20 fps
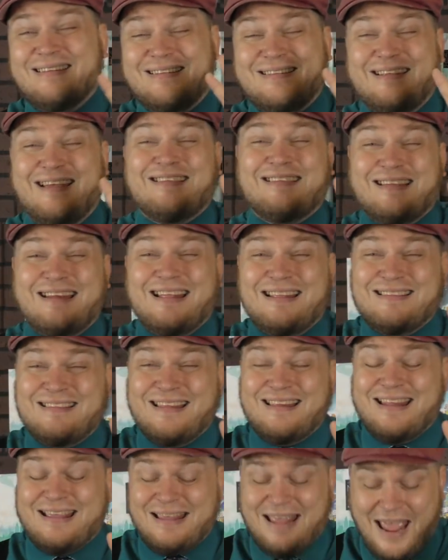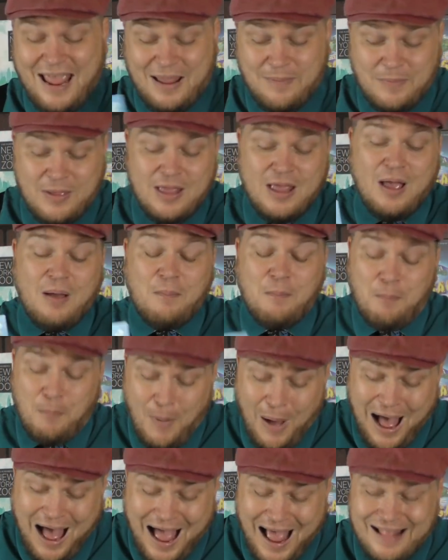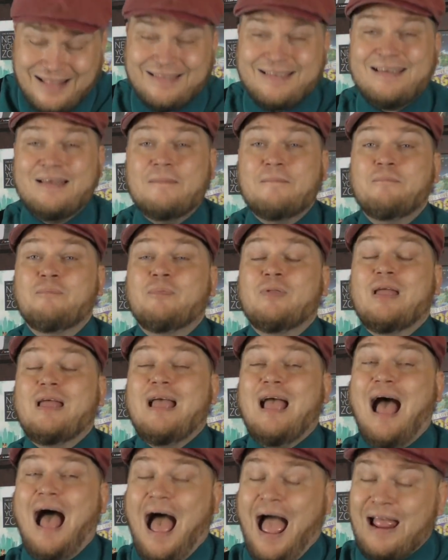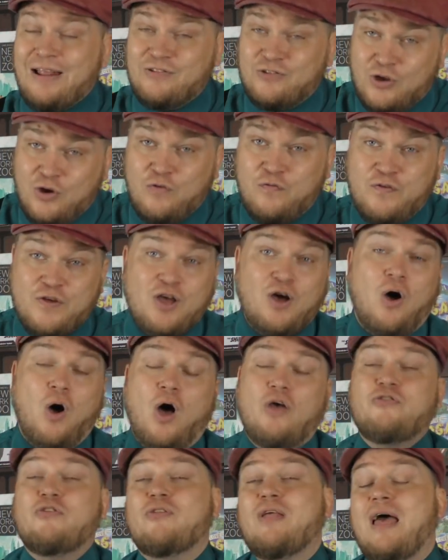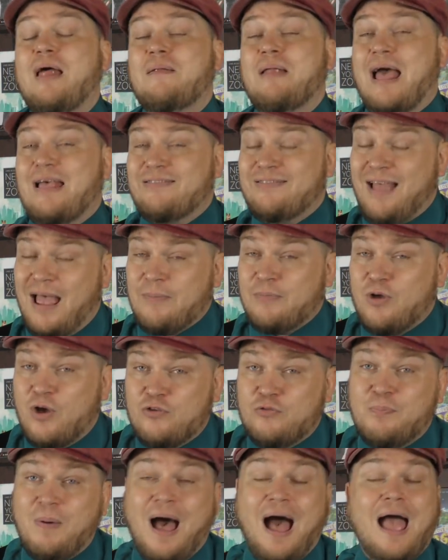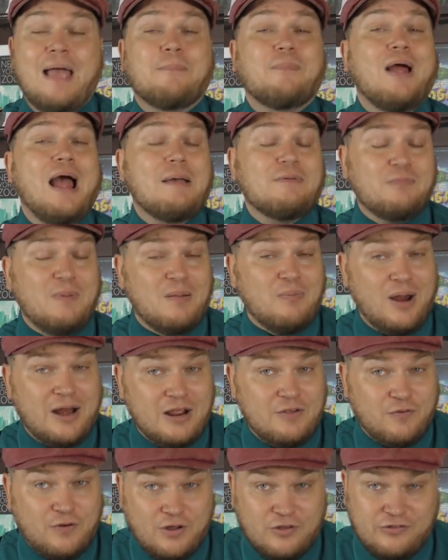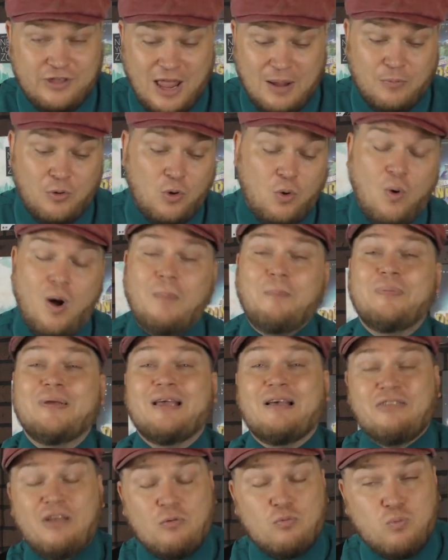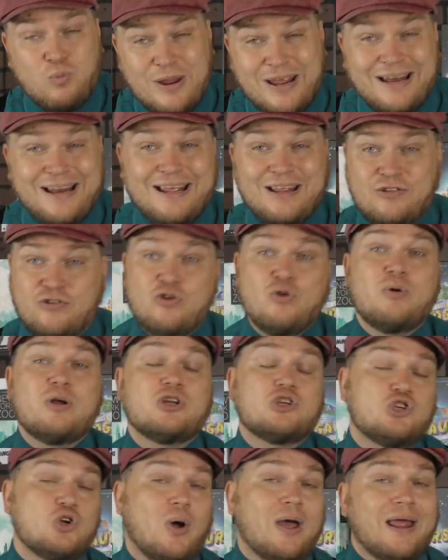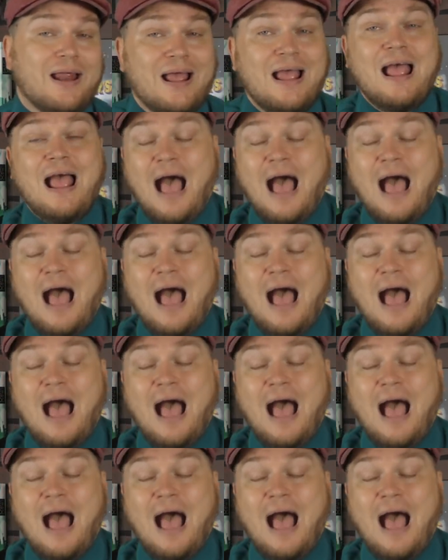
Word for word: dissonance in the game, but I do feel also that as time goes by, perhaps my rating for this game will go up because I really do enjoy it.